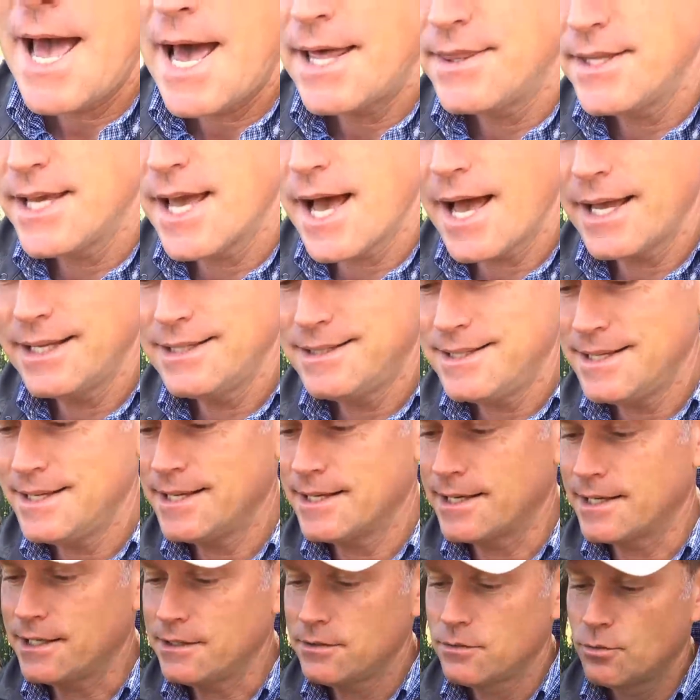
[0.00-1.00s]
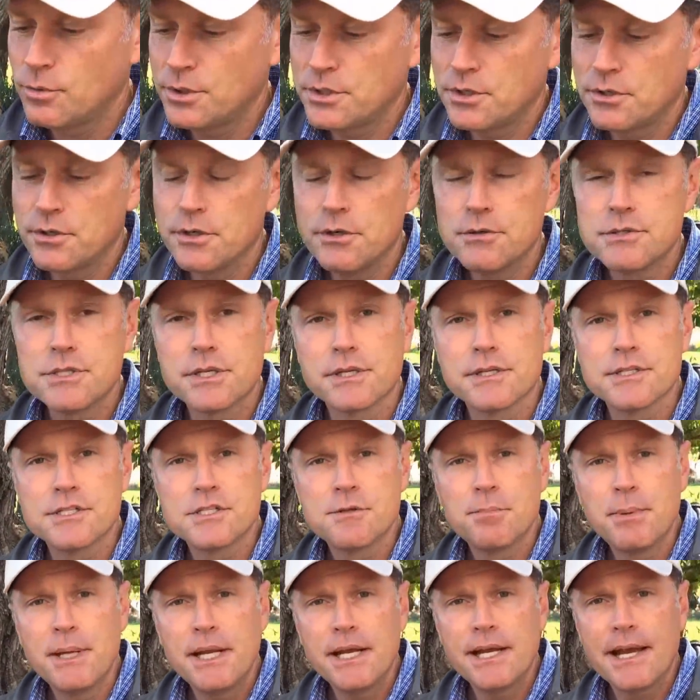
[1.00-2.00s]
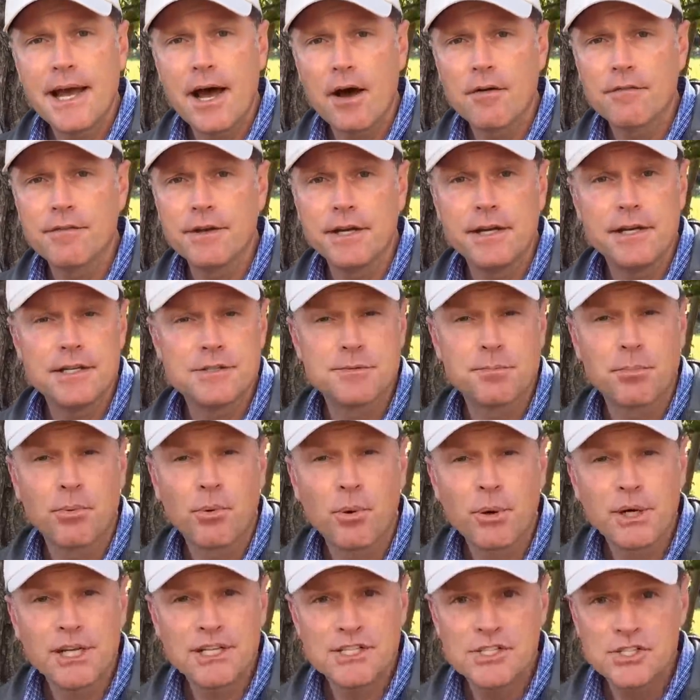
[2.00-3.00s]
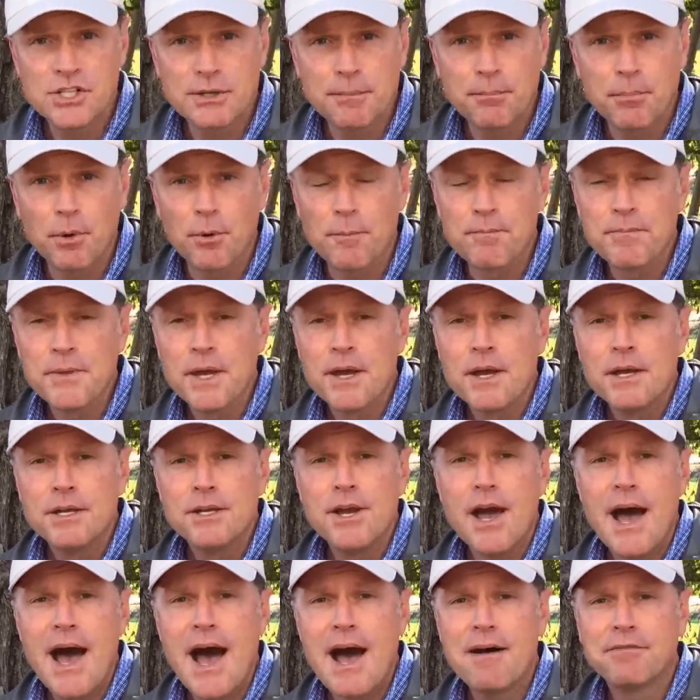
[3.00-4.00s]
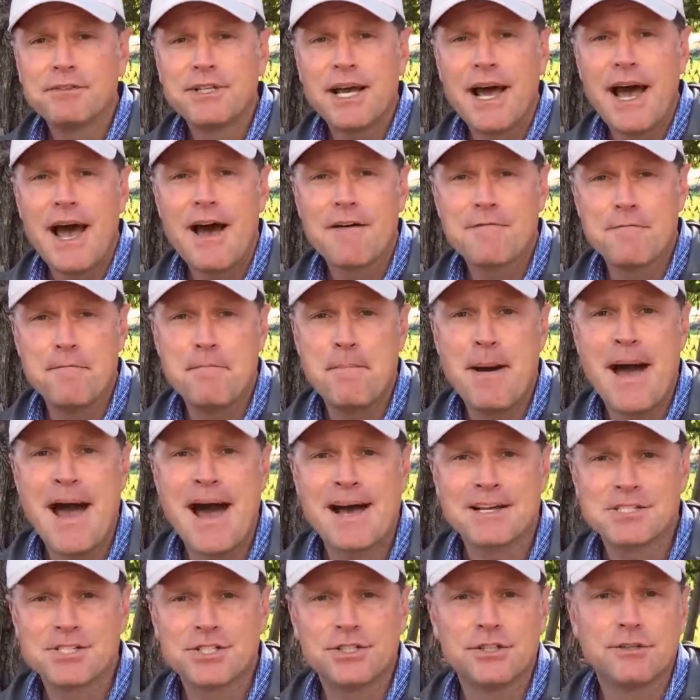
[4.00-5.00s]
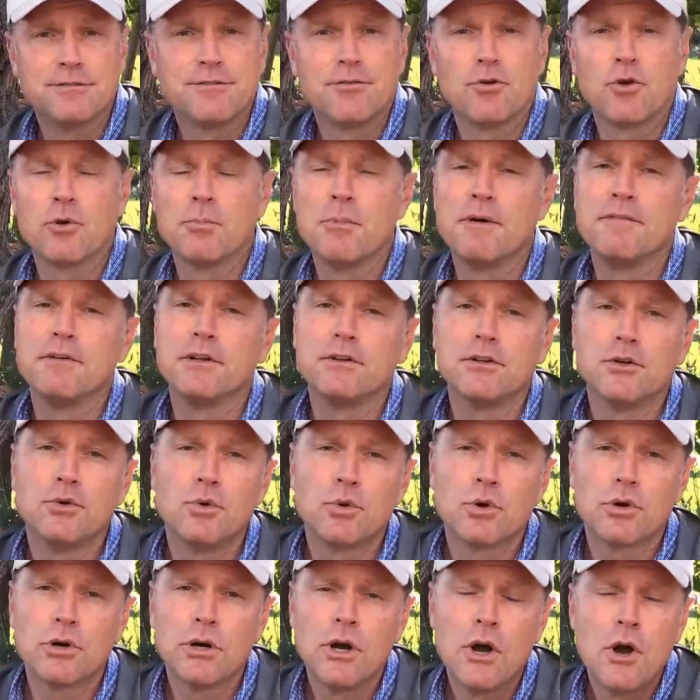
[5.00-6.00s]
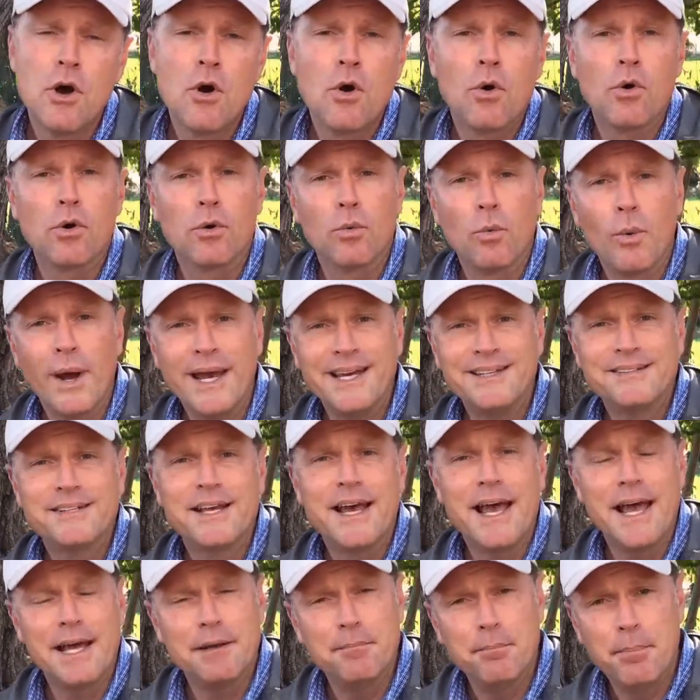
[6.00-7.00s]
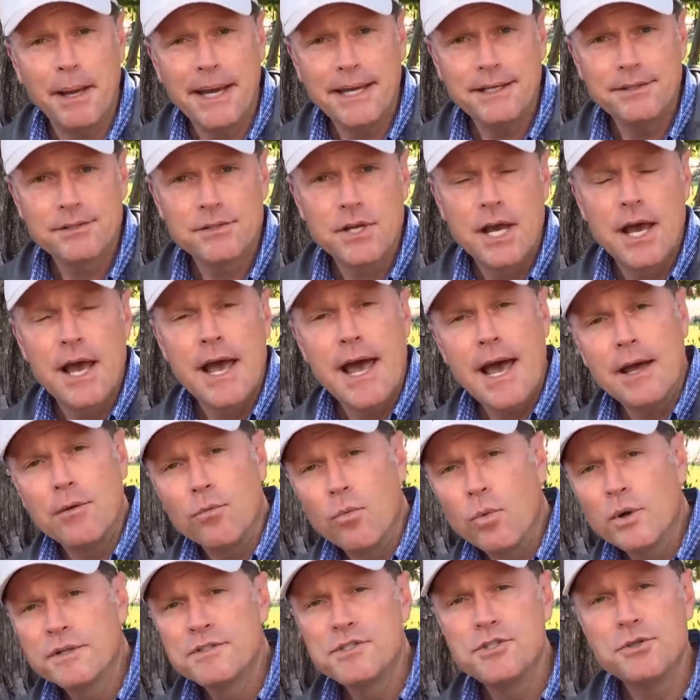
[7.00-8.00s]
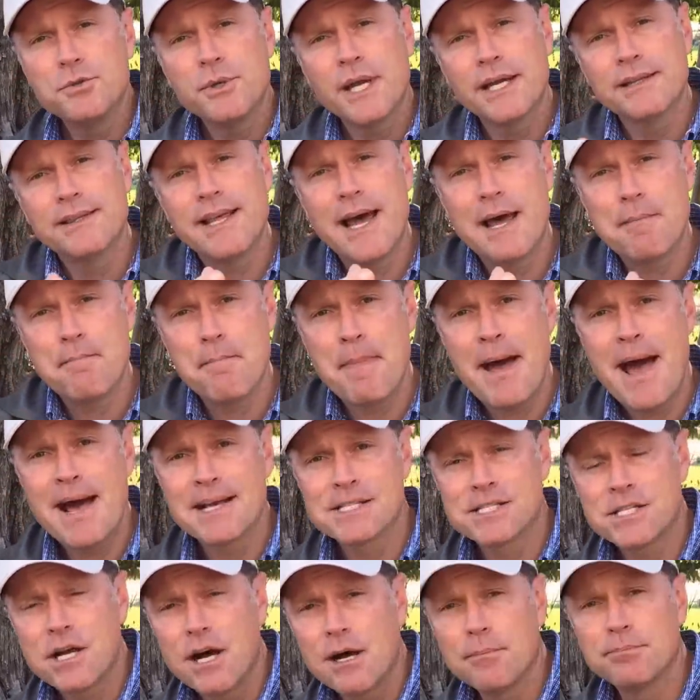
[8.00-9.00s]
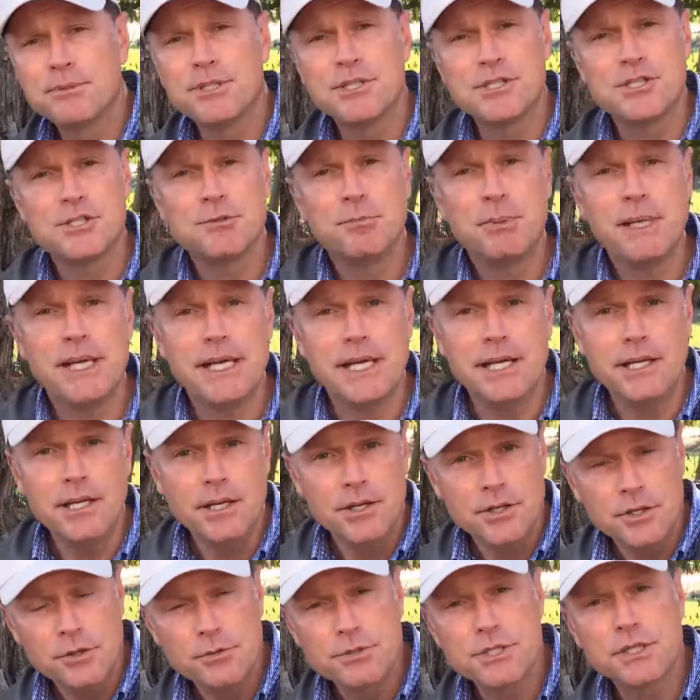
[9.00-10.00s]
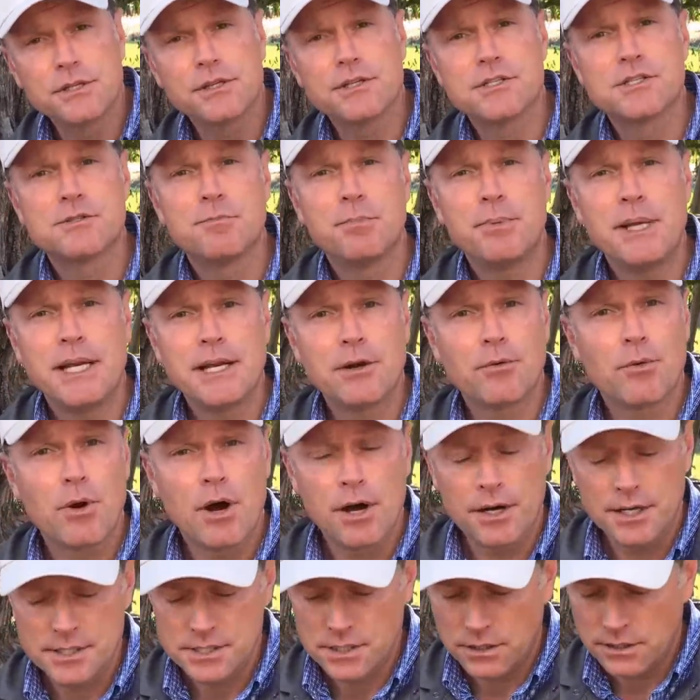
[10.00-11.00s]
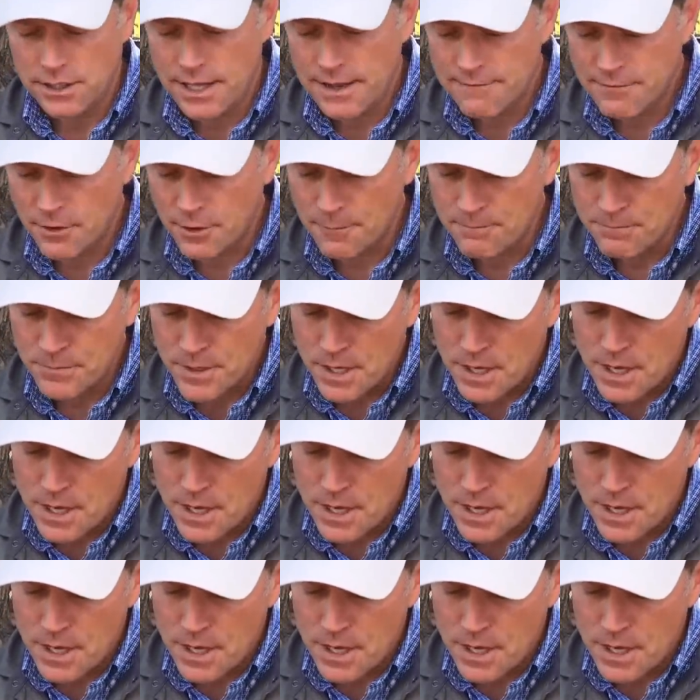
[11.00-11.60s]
and the idea when you're using a spinning outfit is pretty simple. You have to have mass in the form of a lure or weight and bait, and once you get that mass up to speed using the spinning rod as a lever,